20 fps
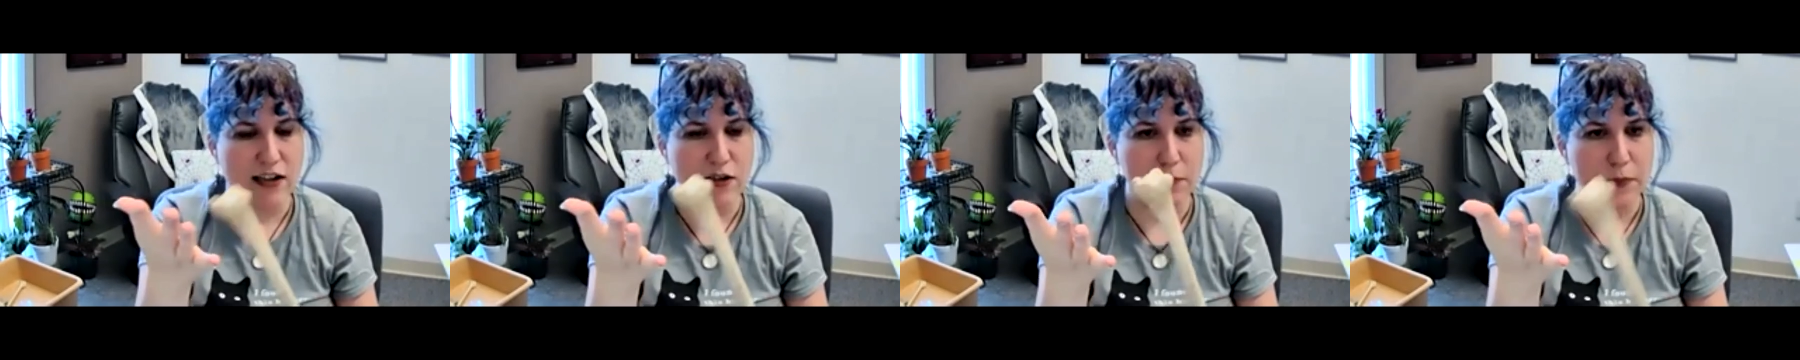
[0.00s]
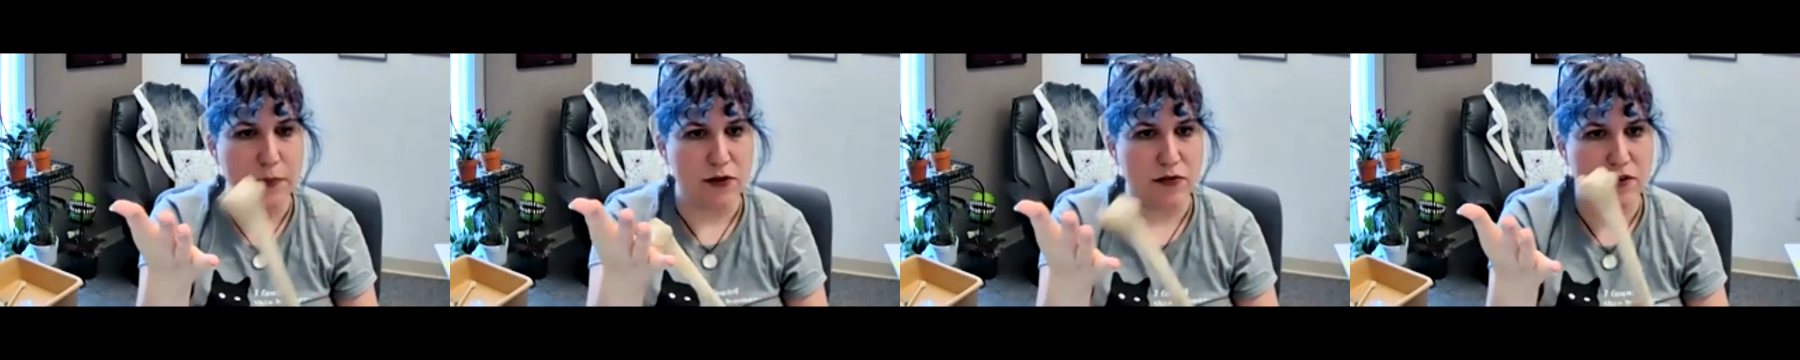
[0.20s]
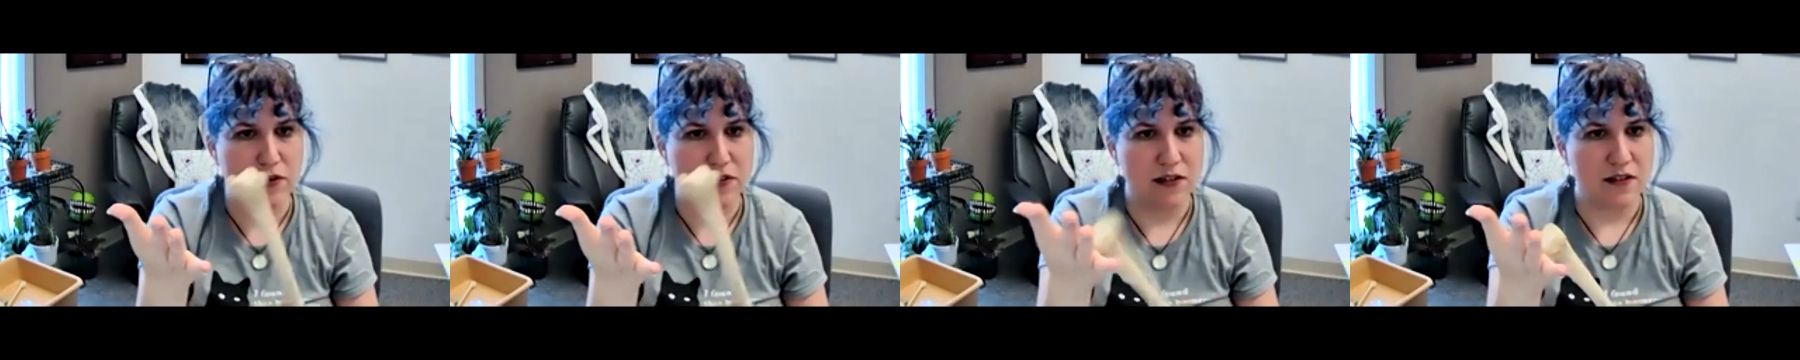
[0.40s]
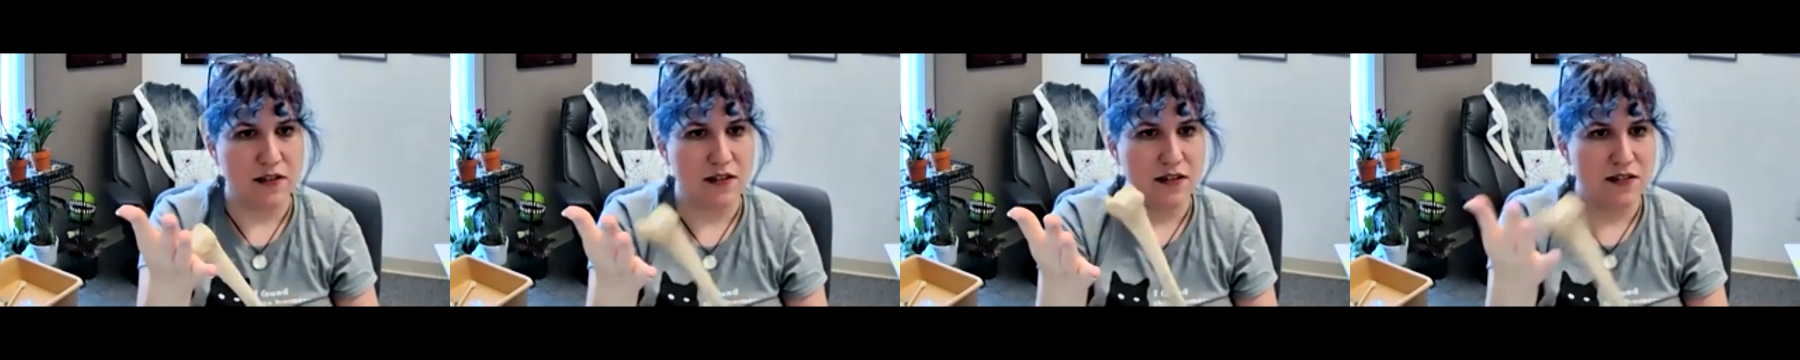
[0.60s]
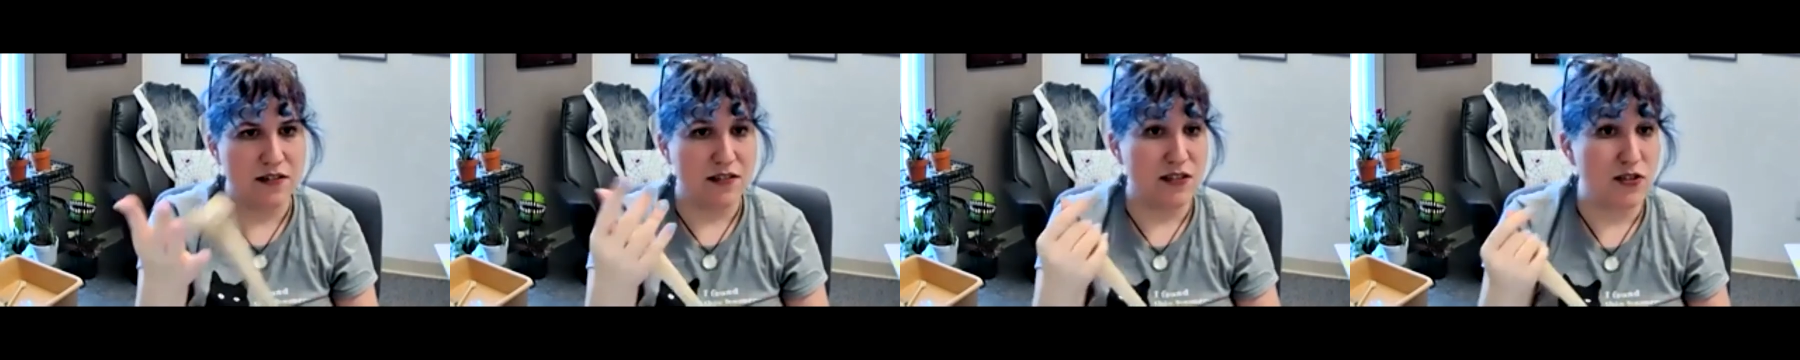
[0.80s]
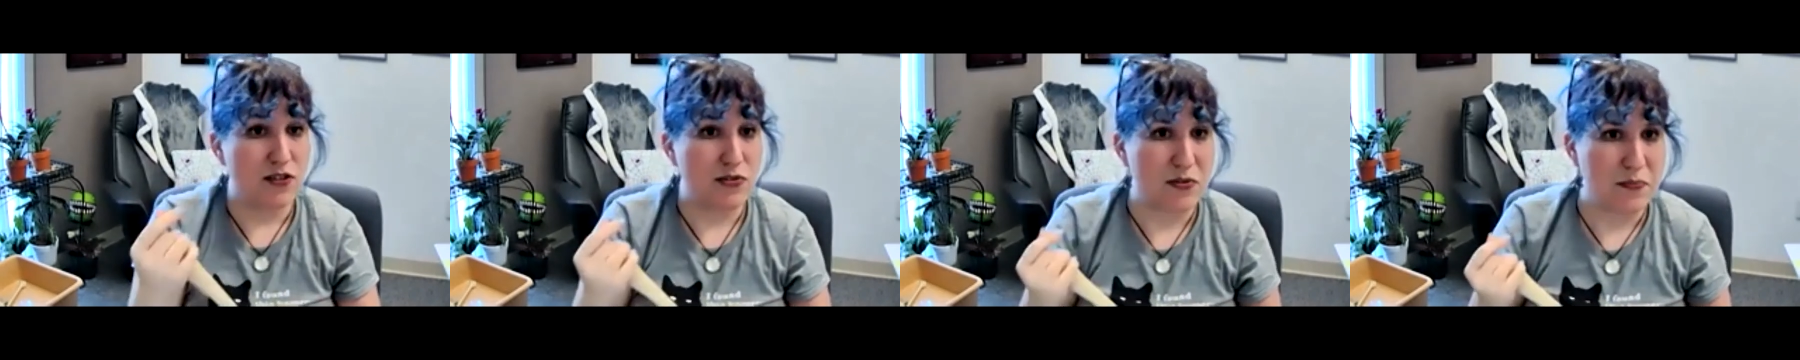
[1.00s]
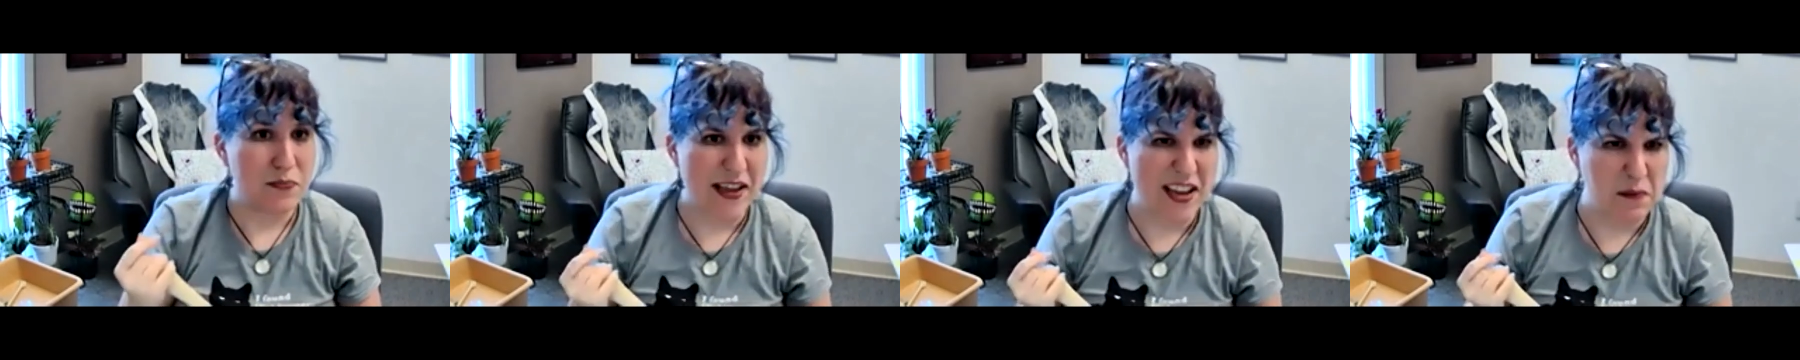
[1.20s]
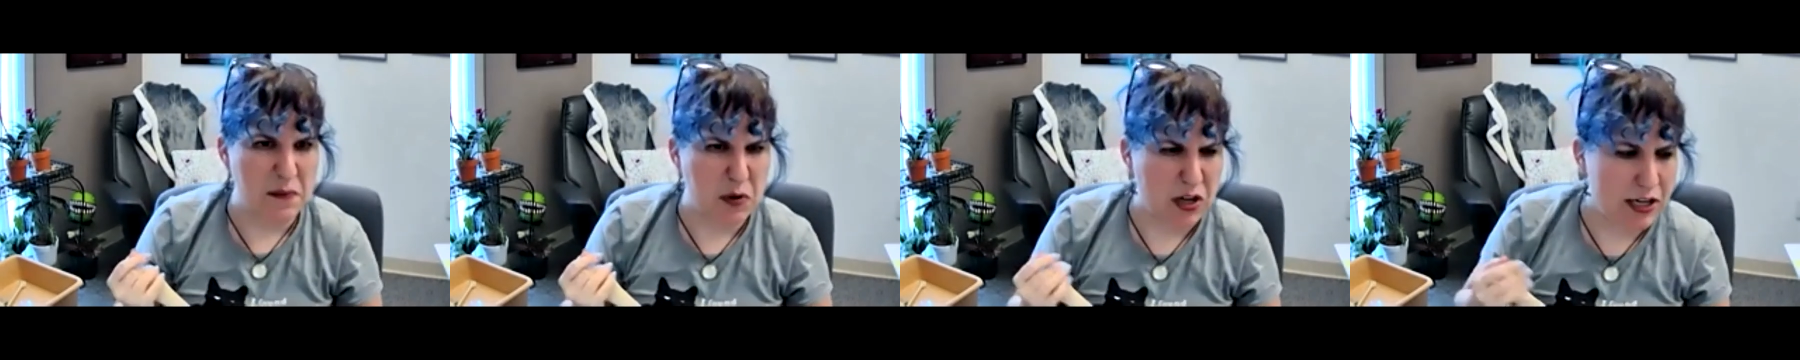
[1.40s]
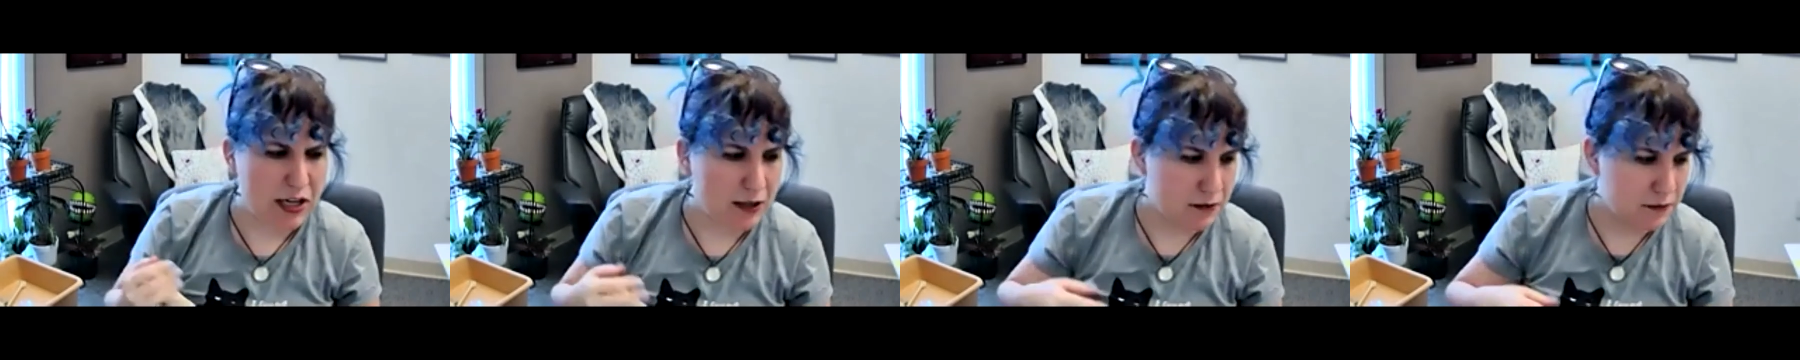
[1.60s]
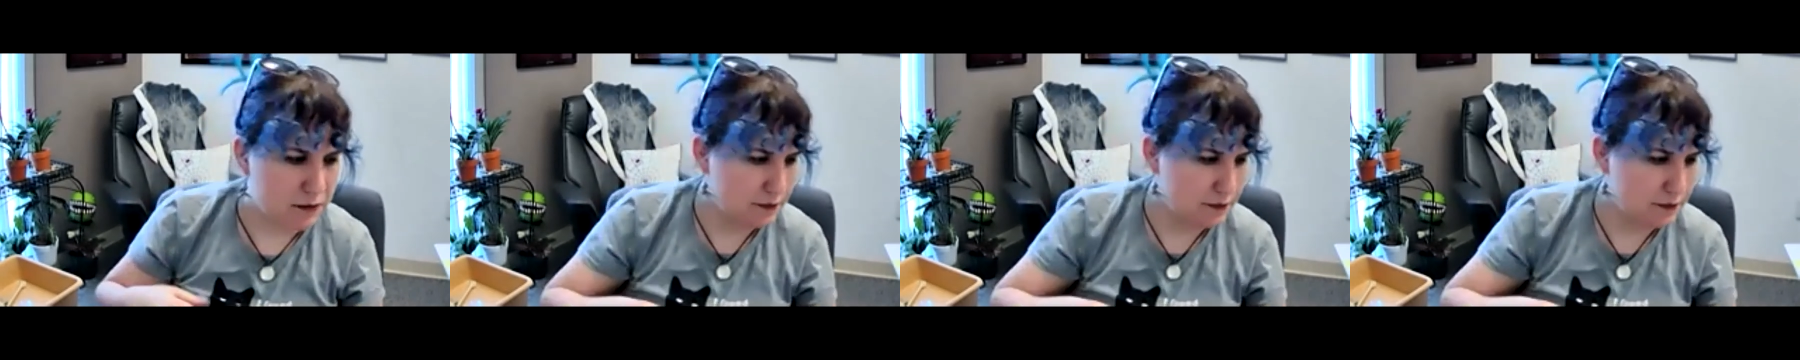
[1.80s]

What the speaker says: bone to do some hammering.